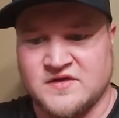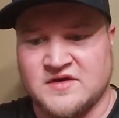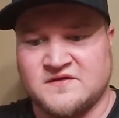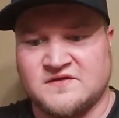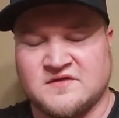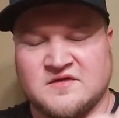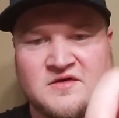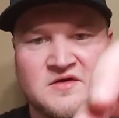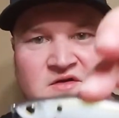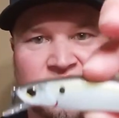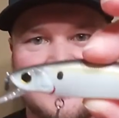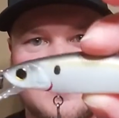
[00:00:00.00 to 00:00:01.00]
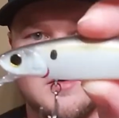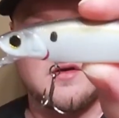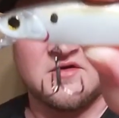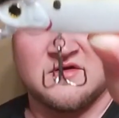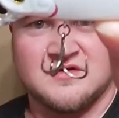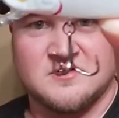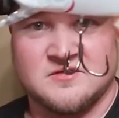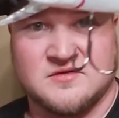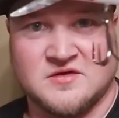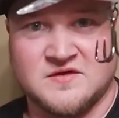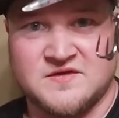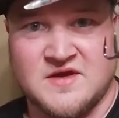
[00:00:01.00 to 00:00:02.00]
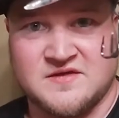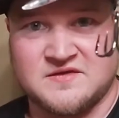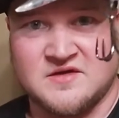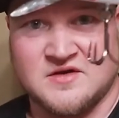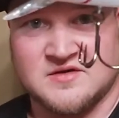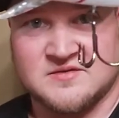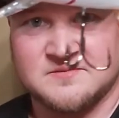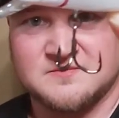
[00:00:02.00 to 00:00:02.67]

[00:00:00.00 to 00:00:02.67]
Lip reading: these. Look at that there.